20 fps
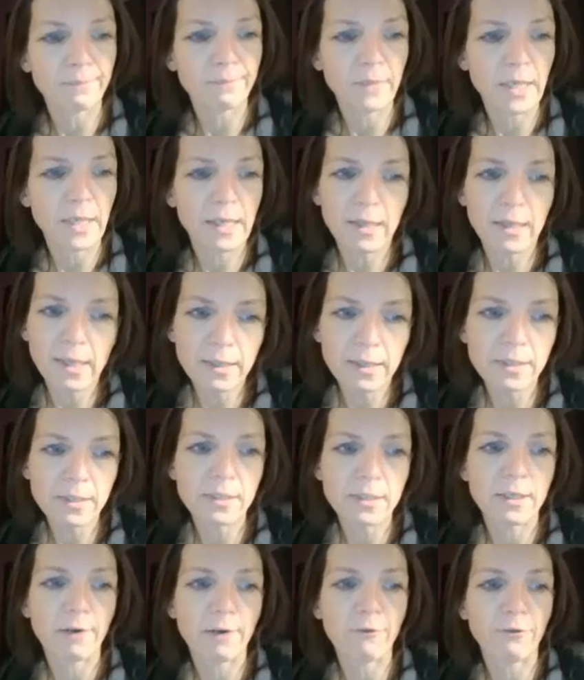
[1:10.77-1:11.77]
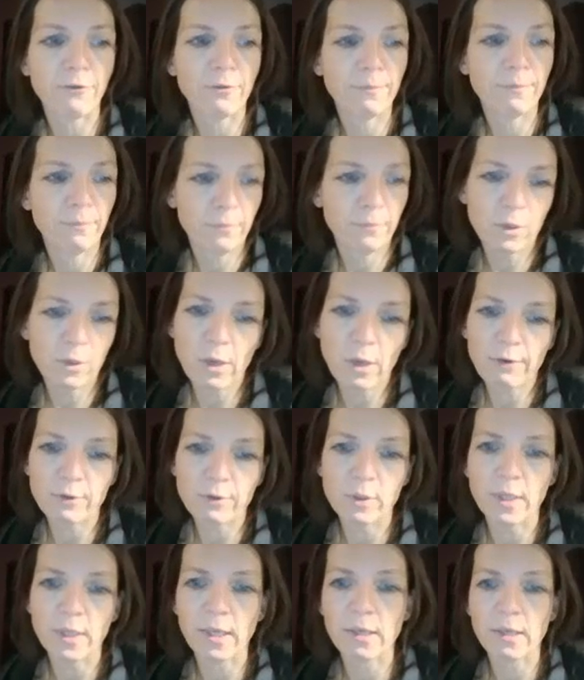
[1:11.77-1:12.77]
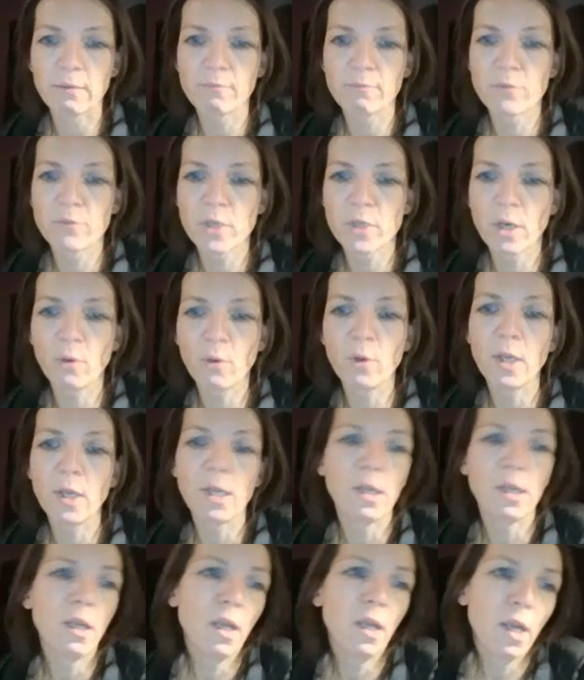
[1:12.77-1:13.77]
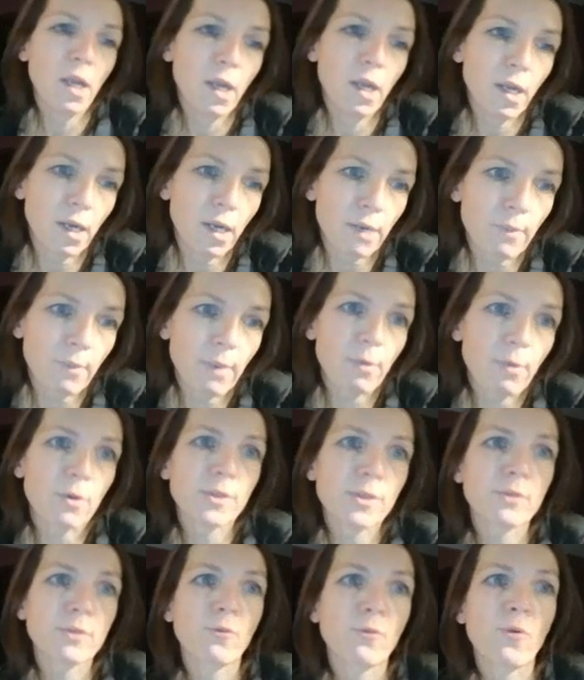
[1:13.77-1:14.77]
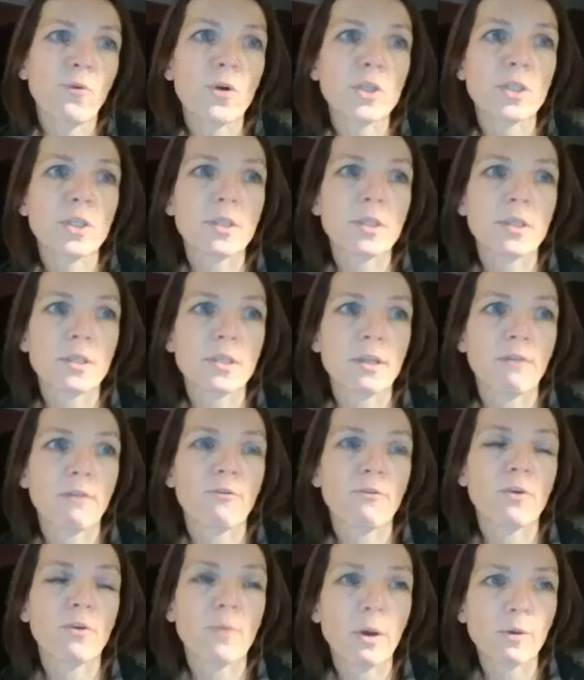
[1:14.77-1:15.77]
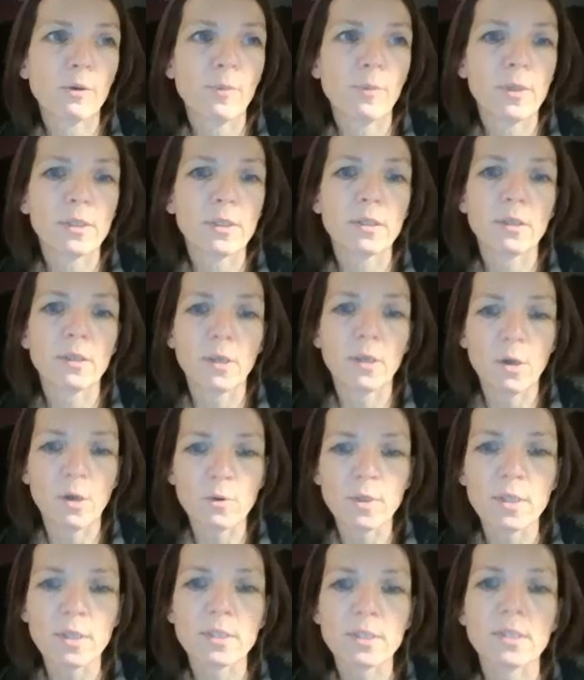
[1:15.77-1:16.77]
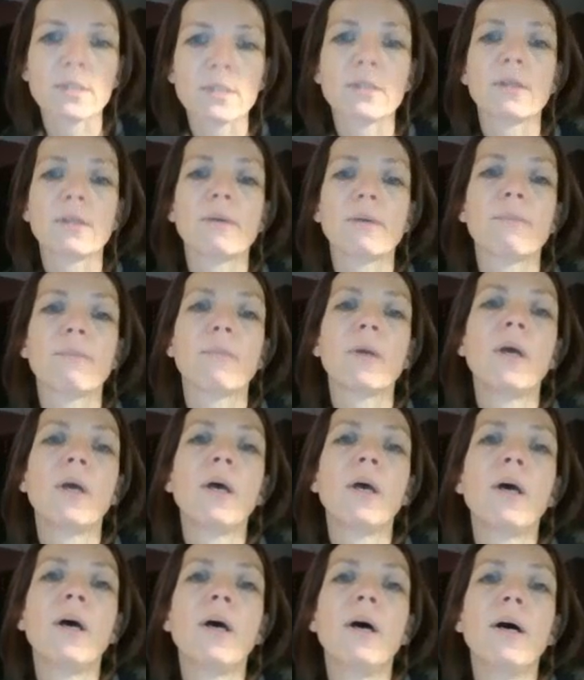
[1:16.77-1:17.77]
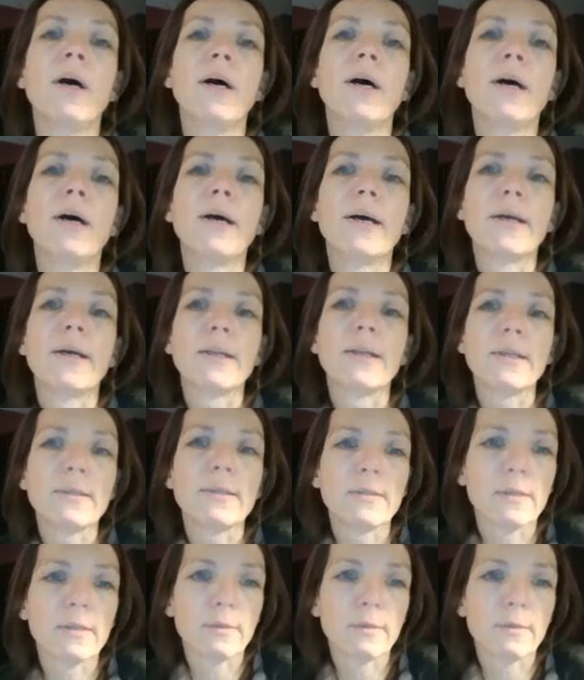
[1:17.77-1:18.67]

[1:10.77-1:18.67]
the other stuff you have to take slowly, and maybe also watch the stuff on how to build a coding system, and